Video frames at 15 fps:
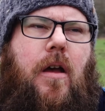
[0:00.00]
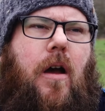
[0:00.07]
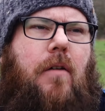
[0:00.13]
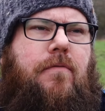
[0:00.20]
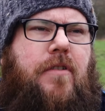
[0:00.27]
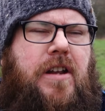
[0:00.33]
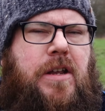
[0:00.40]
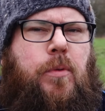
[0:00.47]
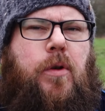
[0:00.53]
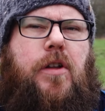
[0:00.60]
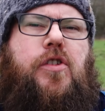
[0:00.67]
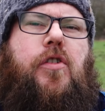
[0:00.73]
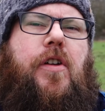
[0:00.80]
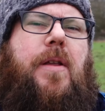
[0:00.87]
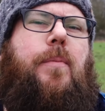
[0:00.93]
I really want to
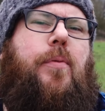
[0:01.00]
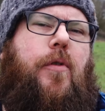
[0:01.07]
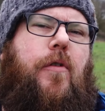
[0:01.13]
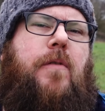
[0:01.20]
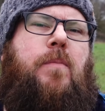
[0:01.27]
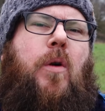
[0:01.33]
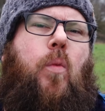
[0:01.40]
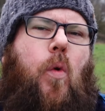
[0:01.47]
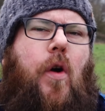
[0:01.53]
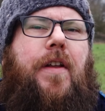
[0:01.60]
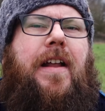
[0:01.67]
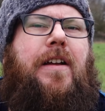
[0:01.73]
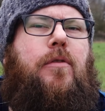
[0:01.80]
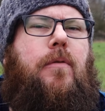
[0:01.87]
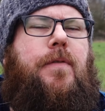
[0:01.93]
try and improve my wide
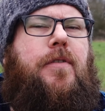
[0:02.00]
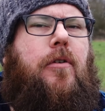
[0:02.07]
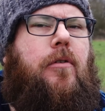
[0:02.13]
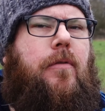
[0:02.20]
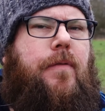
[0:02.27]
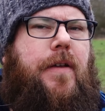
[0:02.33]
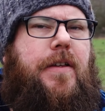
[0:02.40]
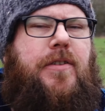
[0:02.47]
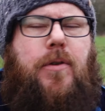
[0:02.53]
angle photography.